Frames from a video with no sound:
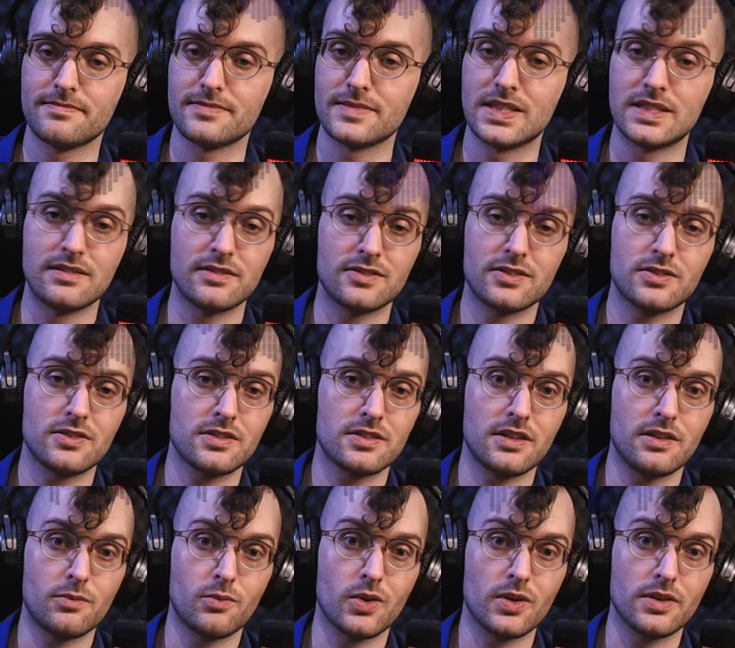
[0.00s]
It's just
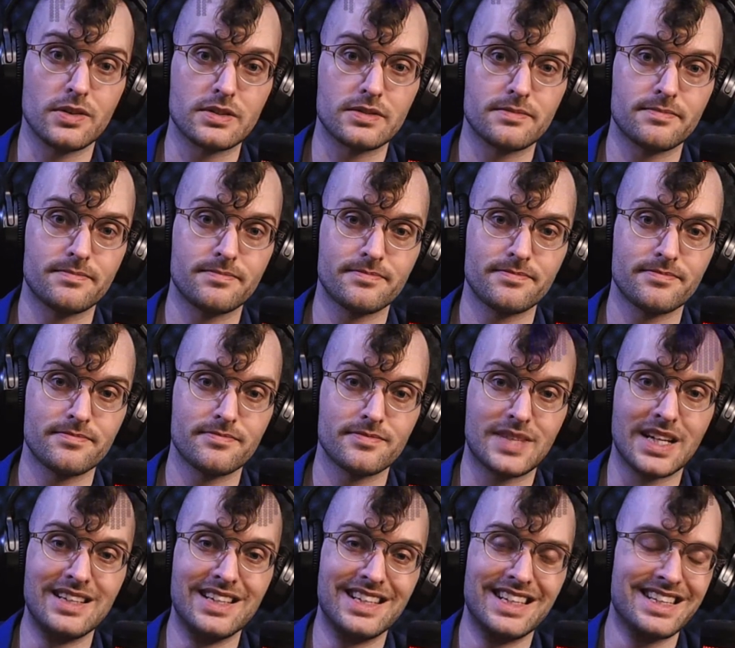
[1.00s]
getting worse.
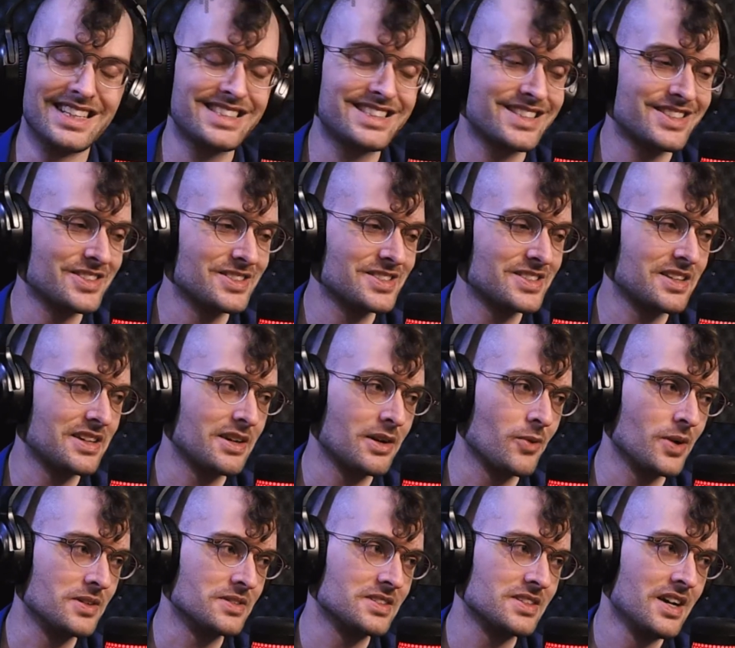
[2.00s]
It's just getting
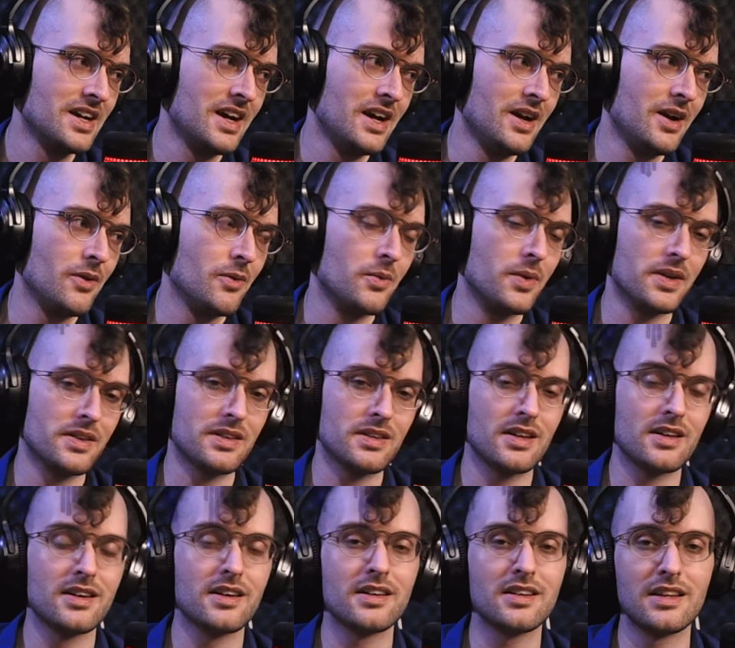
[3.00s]
worse with
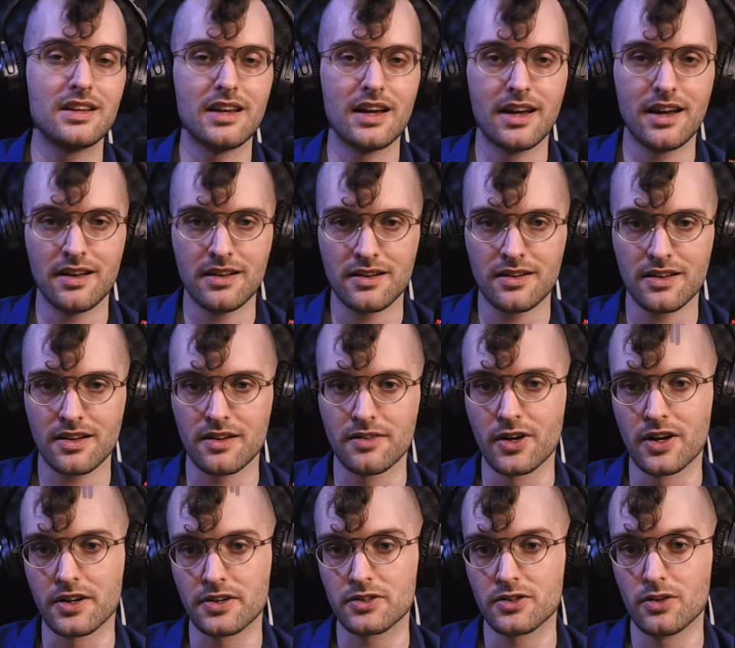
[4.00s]
the end of
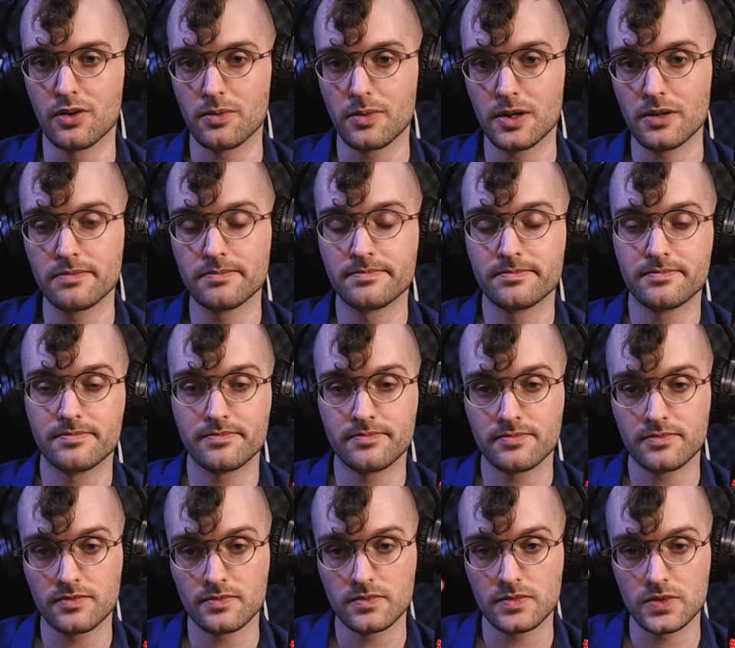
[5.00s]
October.
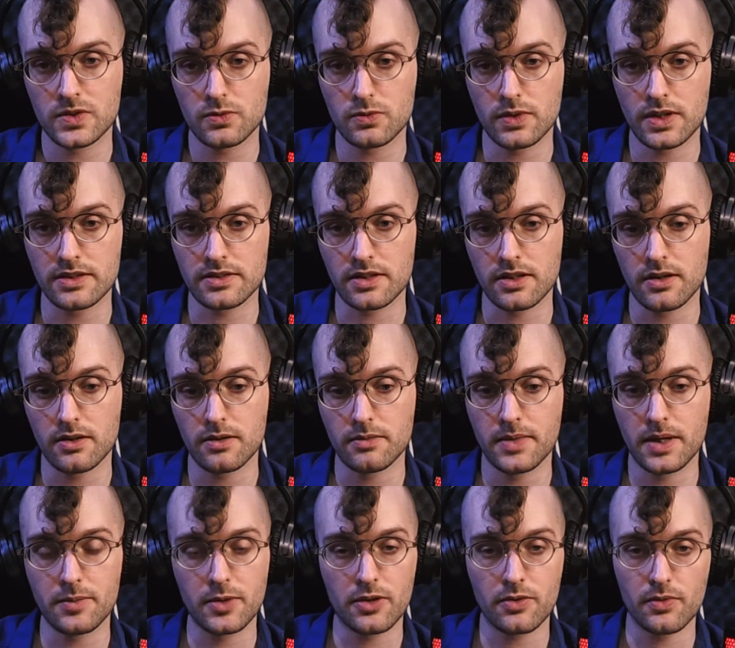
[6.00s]
2 days ago,
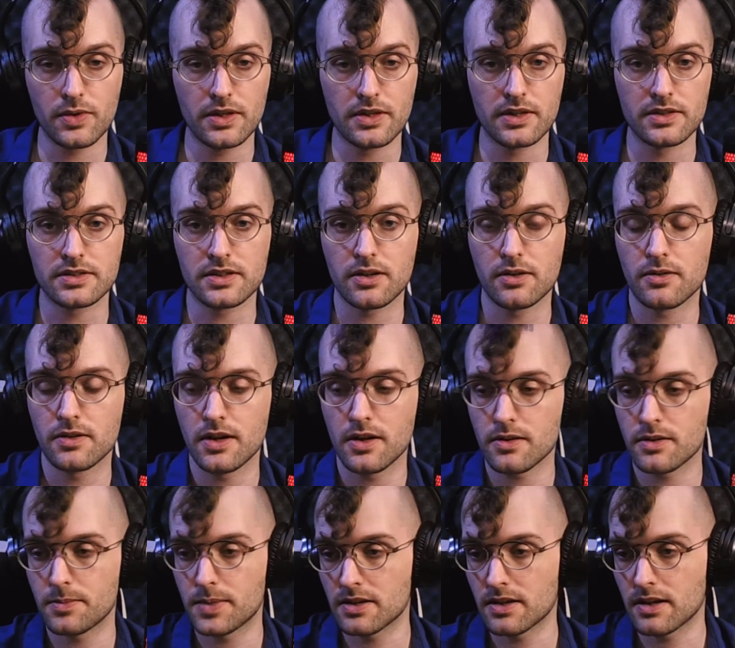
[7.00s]
maybe 3 days ago now,
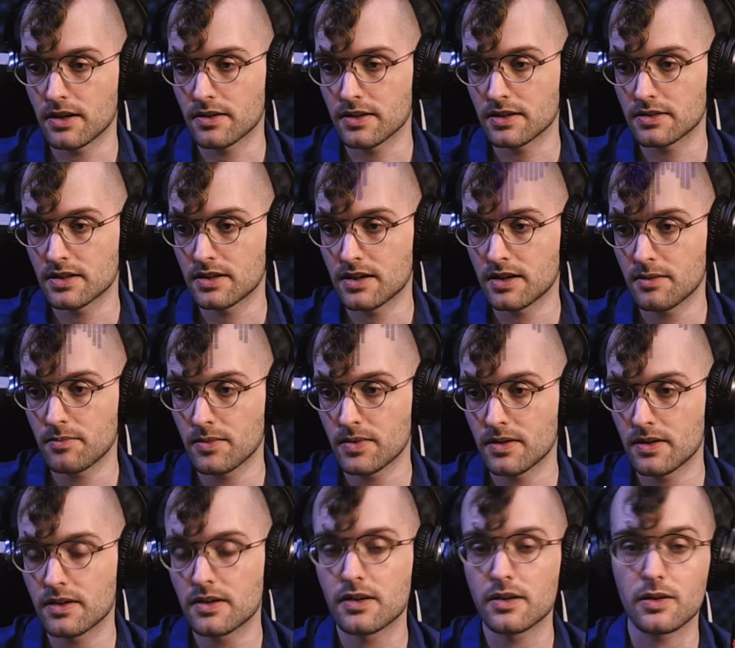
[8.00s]
depending on the time.
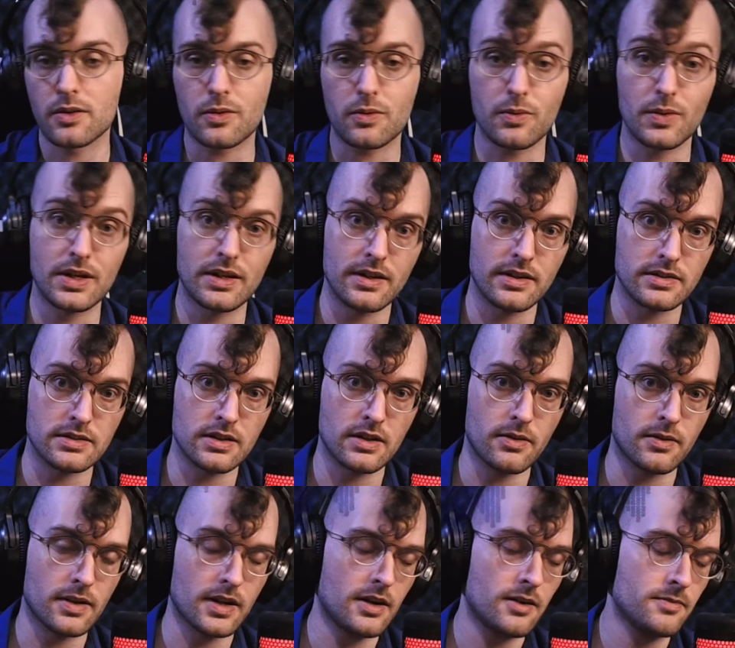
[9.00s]
3 days ago
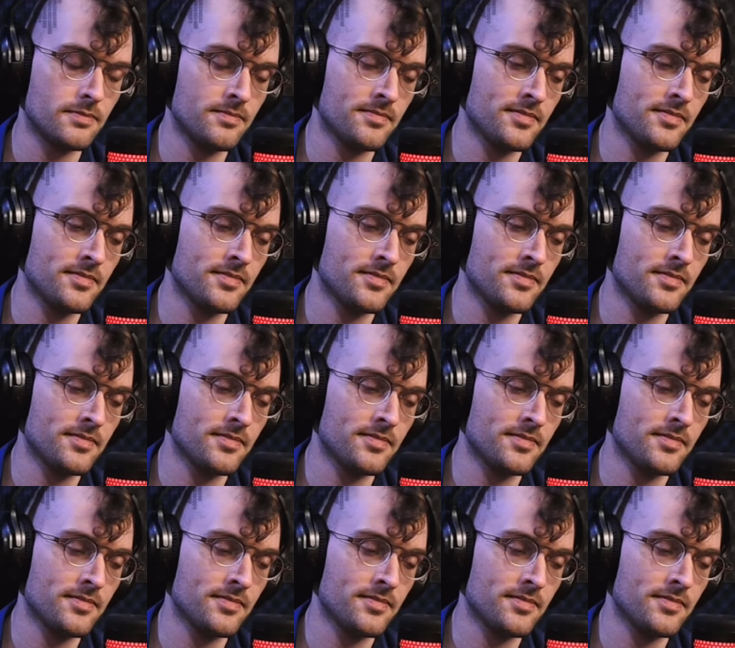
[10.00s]
now.